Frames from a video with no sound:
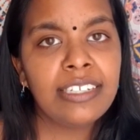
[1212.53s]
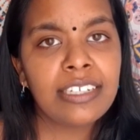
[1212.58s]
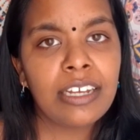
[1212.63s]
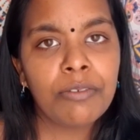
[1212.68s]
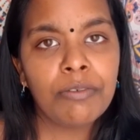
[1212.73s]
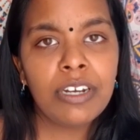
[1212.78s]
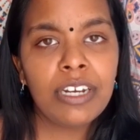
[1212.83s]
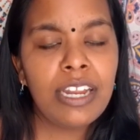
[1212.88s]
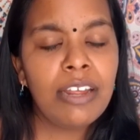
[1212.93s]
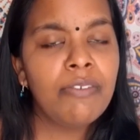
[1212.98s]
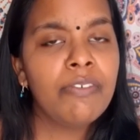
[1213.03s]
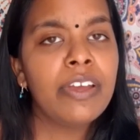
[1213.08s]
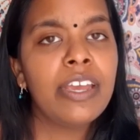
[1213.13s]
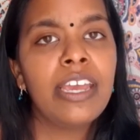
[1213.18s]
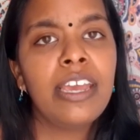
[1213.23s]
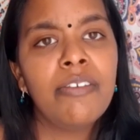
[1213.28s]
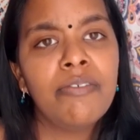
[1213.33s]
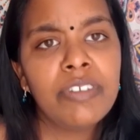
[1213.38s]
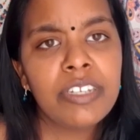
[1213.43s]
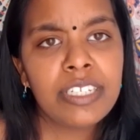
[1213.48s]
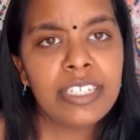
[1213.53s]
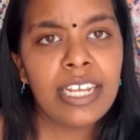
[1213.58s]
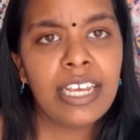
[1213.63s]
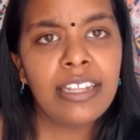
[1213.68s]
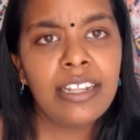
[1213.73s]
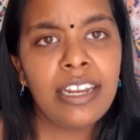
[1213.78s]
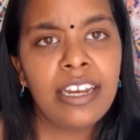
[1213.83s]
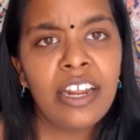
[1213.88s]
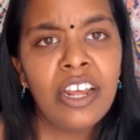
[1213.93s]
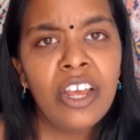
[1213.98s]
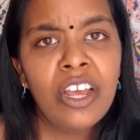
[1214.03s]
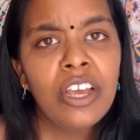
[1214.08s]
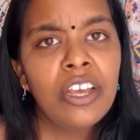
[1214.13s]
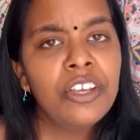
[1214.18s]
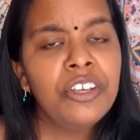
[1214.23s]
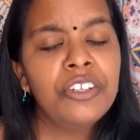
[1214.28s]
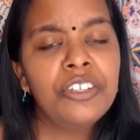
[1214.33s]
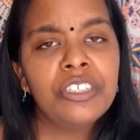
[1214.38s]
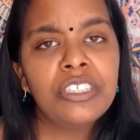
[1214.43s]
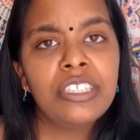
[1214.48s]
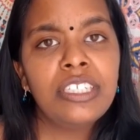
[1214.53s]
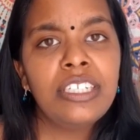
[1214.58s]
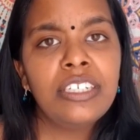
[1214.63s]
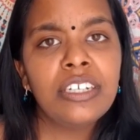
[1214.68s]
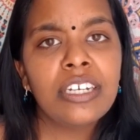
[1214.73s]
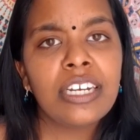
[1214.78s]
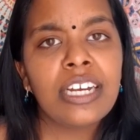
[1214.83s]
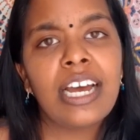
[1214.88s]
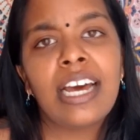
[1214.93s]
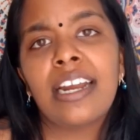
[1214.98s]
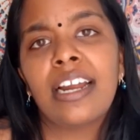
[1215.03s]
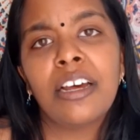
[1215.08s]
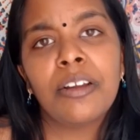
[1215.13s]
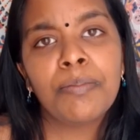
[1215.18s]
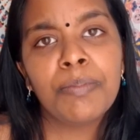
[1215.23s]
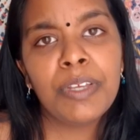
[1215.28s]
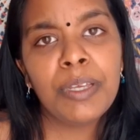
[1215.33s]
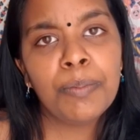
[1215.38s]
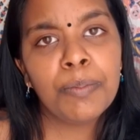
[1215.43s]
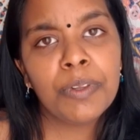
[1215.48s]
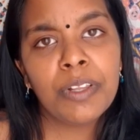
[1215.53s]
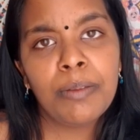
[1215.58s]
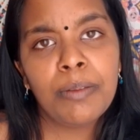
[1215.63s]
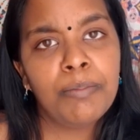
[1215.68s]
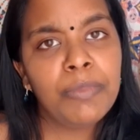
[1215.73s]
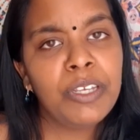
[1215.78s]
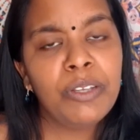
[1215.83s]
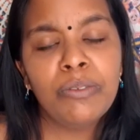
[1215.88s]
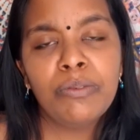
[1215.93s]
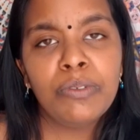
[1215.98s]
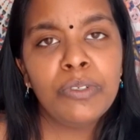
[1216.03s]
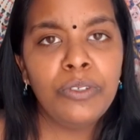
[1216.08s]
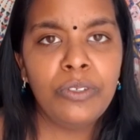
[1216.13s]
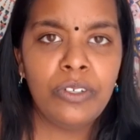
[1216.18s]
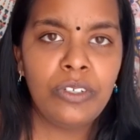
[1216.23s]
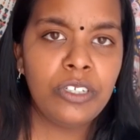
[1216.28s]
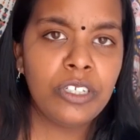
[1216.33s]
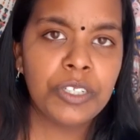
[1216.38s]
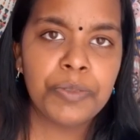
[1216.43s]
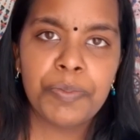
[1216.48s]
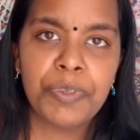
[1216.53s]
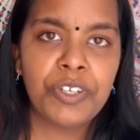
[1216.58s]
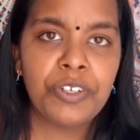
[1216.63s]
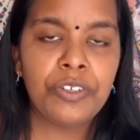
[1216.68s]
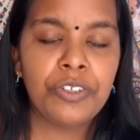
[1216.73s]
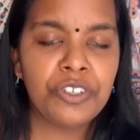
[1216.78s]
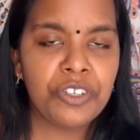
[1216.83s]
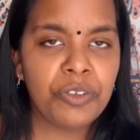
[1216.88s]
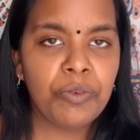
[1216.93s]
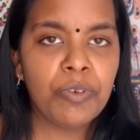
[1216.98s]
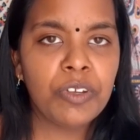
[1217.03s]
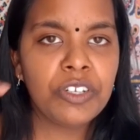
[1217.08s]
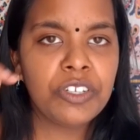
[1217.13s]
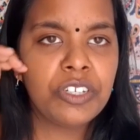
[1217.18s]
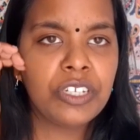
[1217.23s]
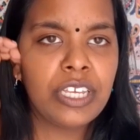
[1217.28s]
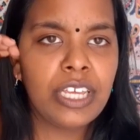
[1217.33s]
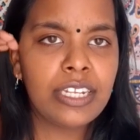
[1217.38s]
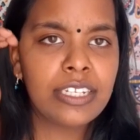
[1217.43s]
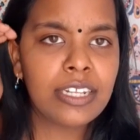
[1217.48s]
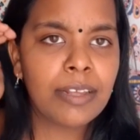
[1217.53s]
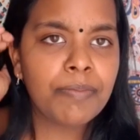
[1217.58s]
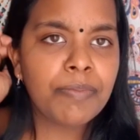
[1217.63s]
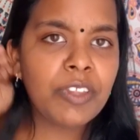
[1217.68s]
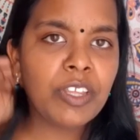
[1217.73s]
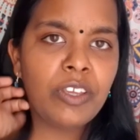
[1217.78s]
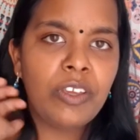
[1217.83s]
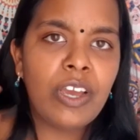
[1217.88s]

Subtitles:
I would never ever say that you just need to cut out people and be rude just because you want to get something.